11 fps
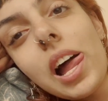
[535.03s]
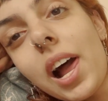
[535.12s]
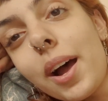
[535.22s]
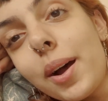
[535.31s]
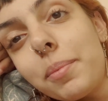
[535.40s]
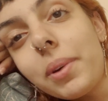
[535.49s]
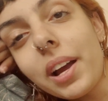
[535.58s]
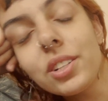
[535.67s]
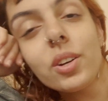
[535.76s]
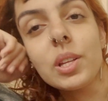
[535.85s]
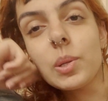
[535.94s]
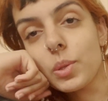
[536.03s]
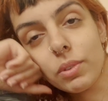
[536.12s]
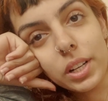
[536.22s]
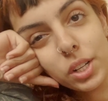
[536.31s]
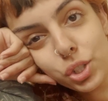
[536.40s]
I know this was
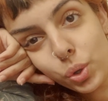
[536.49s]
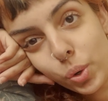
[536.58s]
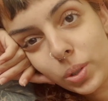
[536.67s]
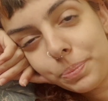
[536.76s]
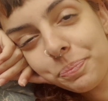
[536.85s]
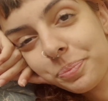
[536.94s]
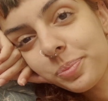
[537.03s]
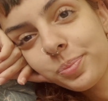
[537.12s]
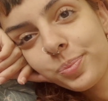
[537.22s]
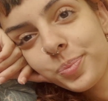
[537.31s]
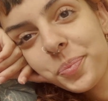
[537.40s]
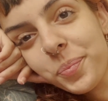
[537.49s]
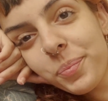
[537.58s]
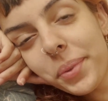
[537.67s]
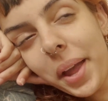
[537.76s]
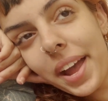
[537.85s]
really short,
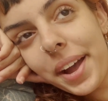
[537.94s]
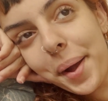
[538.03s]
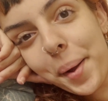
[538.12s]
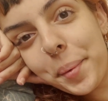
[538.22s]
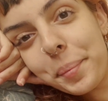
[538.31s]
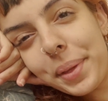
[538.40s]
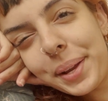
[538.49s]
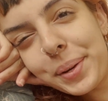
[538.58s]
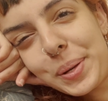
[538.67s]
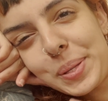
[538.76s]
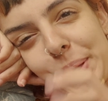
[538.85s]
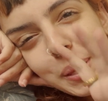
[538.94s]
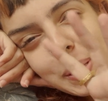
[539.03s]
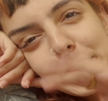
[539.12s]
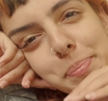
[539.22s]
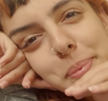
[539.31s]
and also this
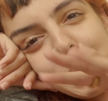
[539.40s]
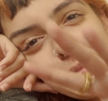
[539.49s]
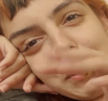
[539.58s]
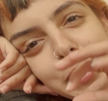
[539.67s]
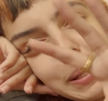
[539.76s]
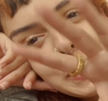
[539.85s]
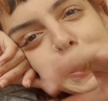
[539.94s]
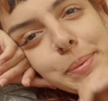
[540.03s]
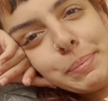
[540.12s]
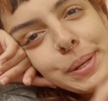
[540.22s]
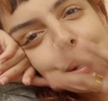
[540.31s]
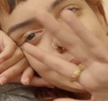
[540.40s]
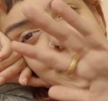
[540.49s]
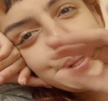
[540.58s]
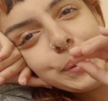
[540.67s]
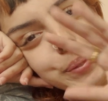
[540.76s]
is a bit of an intimate
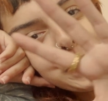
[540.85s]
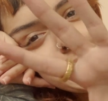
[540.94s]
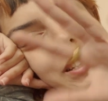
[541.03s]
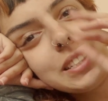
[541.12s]
little